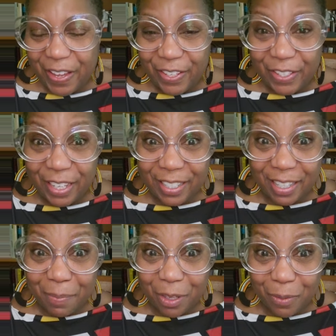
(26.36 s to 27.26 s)
She
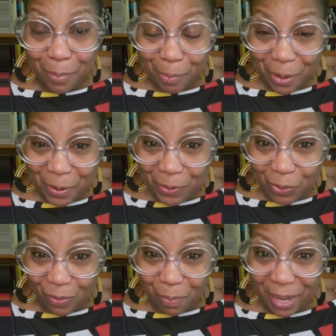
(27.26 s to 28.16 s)
accepted the
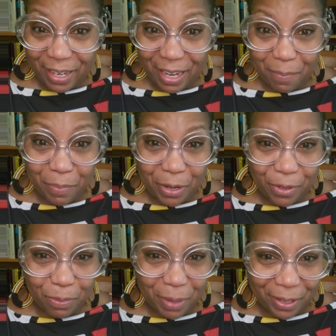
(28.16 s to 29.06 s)
proposal of a man named
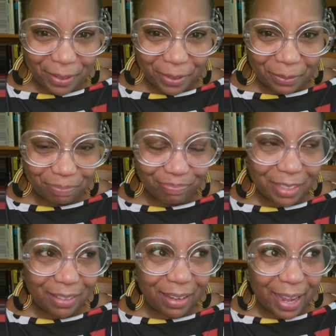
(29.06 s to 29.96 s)
Pierce Butler.
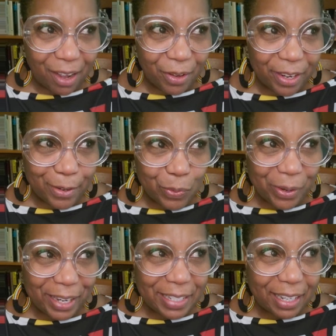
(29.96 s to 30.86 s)
Now, here's
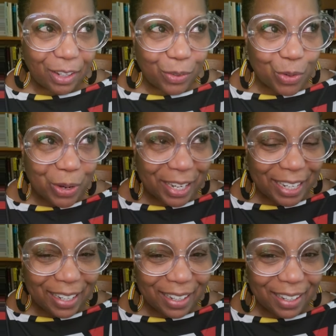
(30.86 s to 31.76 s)
where it gets a little
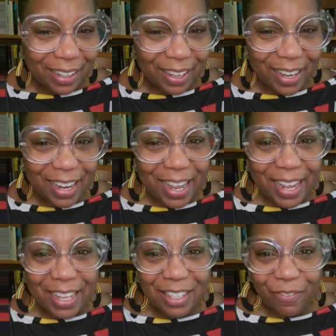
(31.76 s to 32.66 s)
tricky
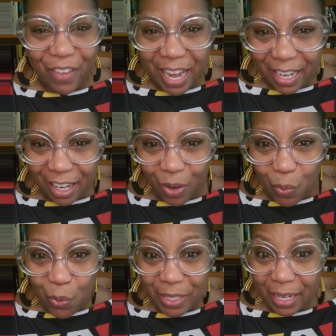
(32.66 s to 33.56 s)
because Fanny
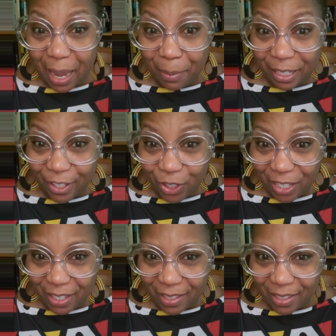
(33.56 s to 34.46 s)
was an
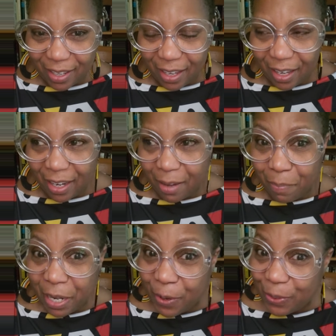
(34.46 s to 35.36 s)
abolitionist, and
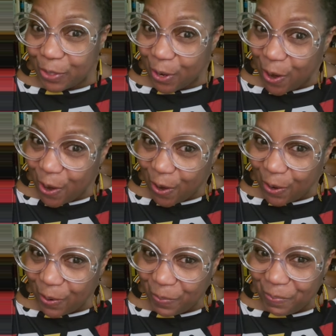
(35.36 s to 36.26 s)
unbeknownst to
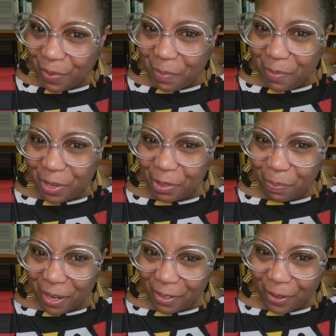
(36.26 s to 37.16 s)
her, Pierce
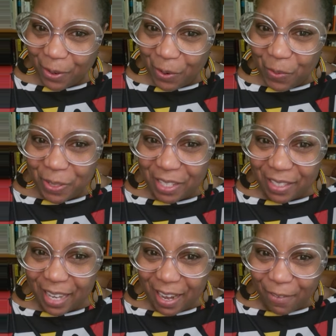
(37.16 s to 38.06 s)
Butler was a
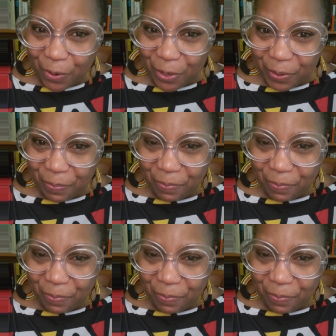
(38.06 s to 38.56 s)
slave owner.